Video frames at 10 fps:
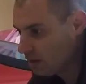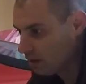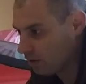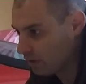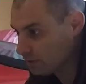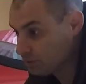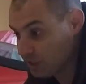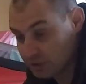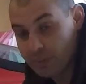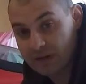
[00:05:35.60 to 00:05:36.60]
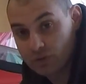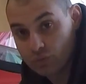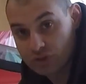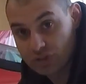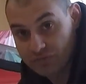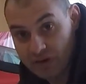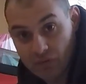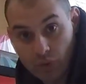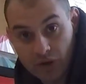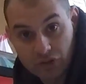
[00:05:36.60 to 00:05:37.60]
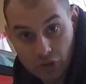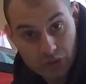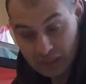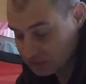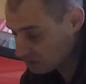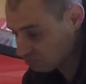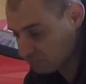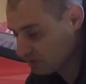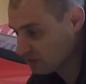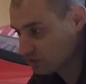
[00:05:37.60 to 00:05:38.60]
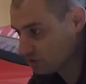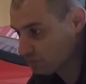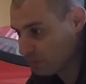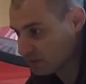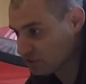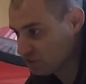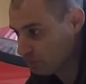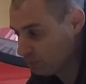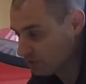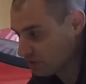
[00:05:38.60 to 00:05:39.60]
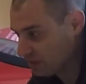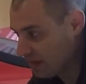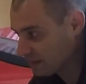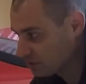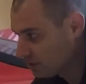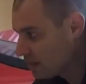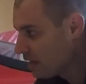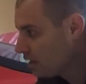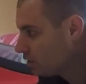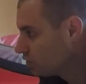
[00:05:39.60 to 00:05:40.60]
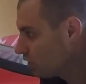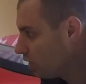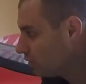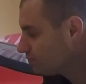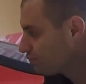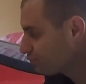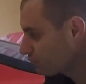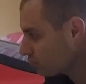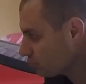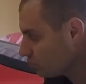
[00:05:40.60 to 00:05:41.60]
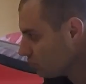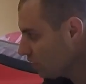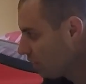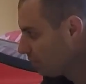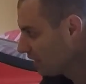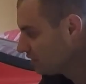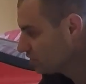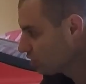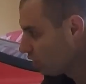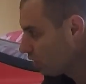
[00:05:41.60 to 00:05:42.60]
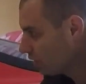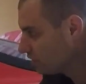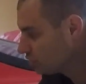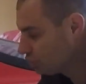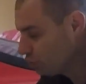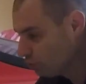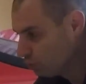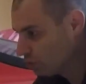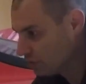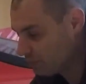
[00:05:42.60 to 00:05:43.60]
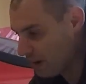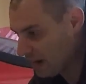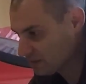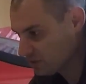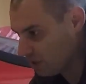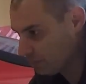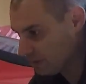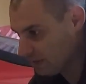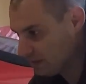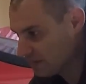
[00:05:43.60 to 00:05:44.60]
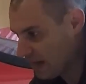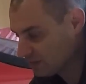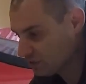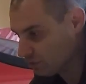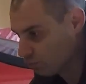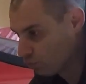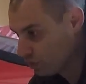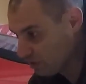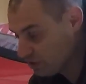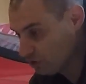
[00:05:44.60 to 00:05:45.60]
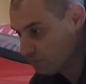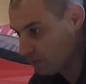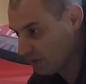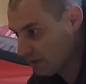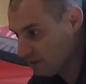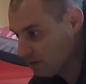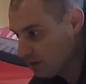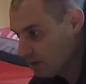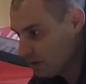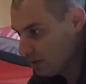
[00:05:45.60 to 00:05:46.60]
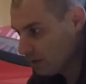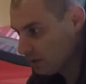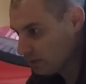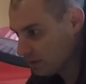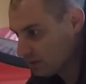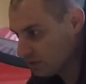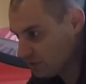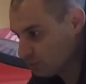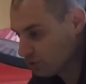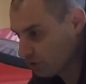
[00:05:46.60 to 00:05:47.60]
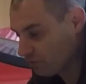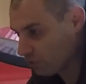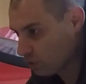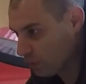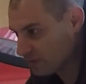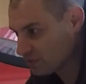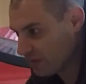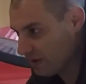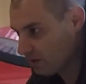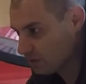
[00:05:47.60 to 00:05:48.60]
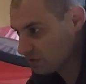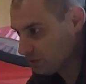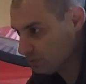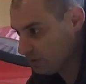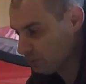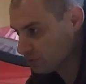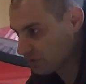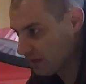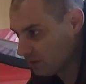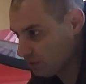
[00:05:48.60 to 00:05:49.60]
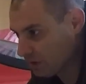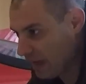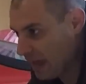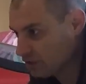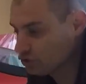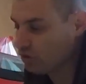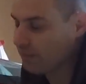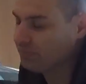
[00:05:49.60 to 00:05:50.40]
or changed back to original if I ever want to do it. That's just about as simple as it gets. So I'm like, this car is too good to pass up. He's asking really good money because he was looking for a quick sale because he was getting a little cash strapped, the